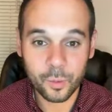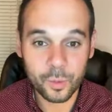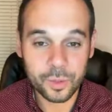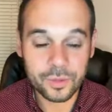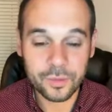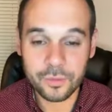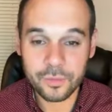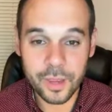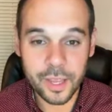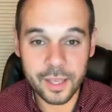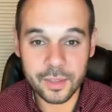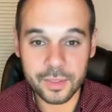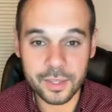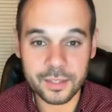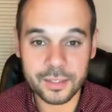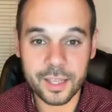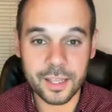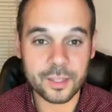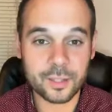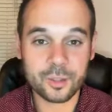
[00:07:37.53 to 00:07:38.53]
What's faith?
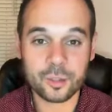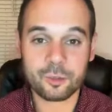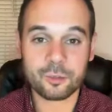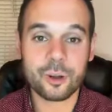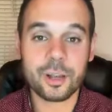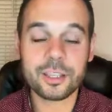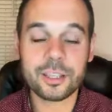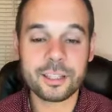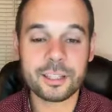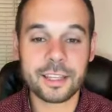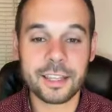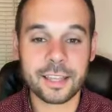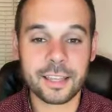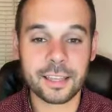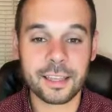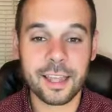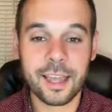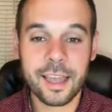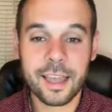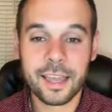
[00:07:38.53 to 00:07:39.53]
It's, it's
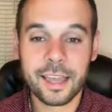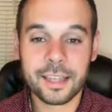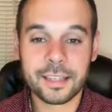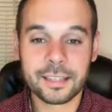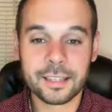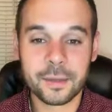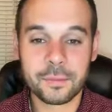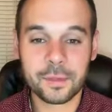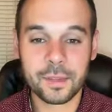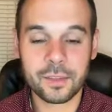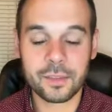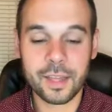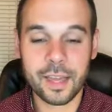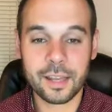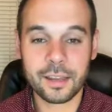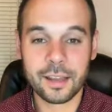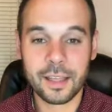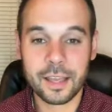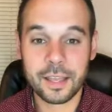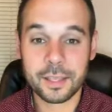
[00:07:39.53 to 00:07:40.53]
trusting in something
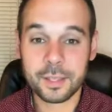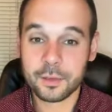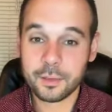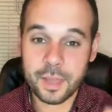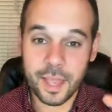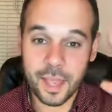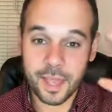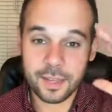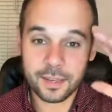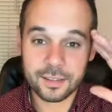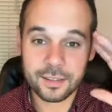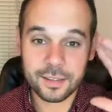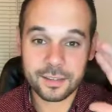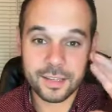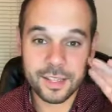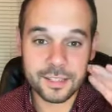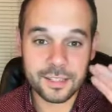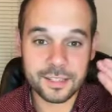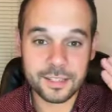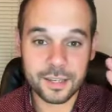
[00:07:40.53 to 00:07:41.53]
that you can't
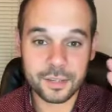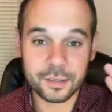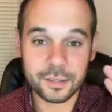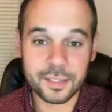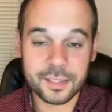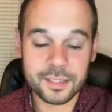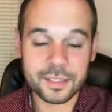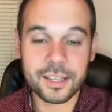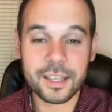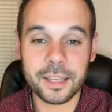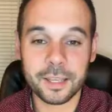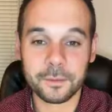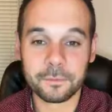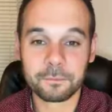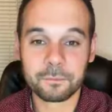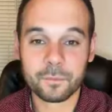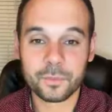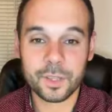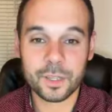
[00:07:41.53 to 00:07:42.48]
necessarily see,